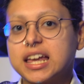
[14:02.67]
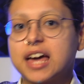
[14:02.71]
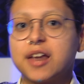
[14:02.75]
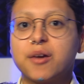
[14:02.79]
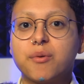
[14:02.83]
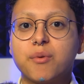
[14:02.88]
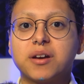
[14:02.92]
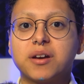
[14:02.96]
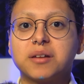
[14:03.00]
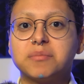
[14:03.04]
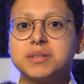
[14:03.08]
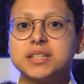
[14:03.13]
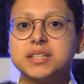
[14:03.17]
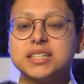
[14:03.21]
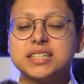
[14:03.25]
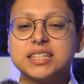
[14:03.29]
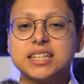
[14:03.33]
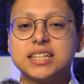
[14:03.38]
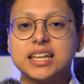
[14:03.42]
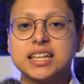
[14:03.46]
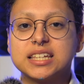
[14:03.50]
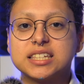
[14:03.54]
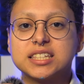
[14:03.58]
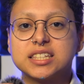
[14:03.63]
I don't want to be
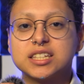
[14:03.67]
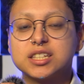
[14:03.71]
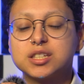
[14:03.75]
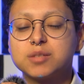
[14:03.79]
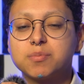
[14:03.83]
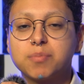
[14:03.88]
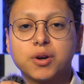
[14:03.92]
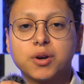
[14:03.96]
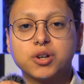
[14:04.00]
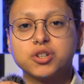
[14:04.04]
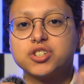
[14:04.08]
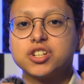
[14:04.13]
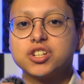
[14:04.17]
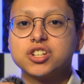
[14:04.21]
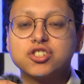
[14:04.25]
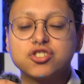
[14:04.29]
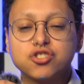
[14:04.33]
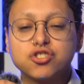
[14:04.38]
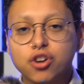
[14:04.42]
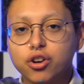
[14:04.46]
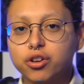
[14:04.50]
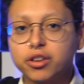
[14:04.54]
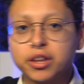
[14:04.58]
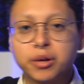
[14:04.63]
seen as this person
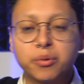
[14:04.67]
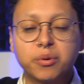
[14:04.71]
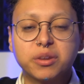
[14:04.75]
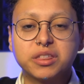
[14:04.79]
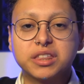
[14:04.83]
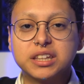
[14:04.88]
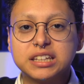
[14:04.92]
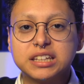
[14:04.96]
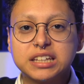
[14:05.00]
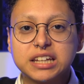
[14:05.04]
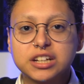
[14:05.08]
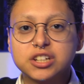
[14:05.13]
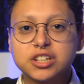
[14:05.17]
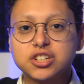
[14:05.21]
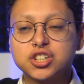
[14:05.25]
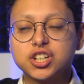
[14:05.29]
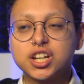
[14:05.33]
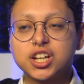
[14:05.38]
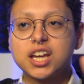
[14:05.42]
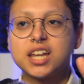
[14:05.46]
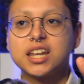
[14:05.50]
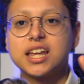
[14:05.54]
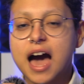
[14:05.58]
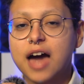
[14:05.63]
struggling with
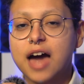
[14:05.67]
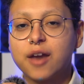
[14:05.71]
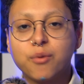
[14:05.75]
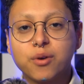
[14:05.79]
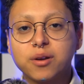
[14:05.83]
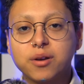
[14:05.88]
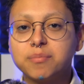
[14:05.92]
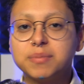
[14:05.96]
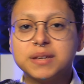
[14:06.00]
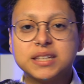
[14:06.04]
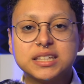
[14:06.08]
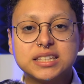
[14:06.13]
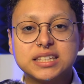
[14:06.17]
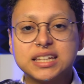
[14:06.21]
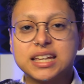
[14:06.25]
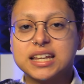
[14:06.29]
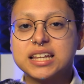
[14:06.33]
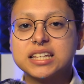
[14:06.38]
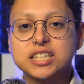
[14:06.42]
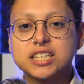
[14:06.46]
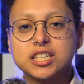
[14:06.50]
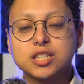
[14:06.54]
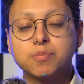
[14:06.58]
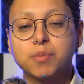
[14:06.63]
addiction. I don't want to be seen
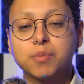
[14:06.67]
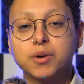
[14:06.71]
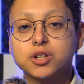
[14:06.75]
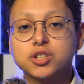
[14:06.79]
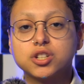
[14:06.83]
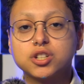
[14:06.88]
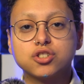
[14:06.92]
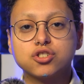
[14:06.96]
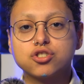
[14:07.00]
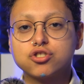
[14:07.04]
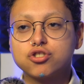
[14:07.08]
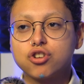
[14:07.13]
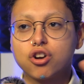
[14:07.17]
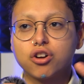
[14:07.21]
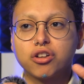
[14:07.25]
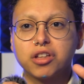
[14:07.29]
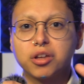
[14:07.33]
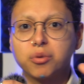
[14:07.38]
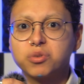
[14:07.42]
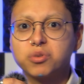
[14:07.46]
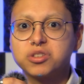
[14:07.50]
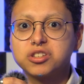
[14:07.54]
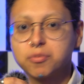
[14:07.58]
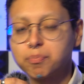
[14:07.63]
as this person struggling with